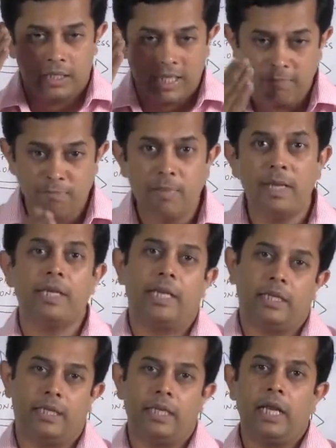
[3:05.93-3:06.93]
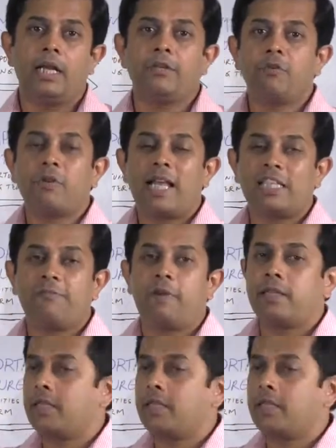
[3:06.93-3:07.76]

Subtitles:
immediately, and you classify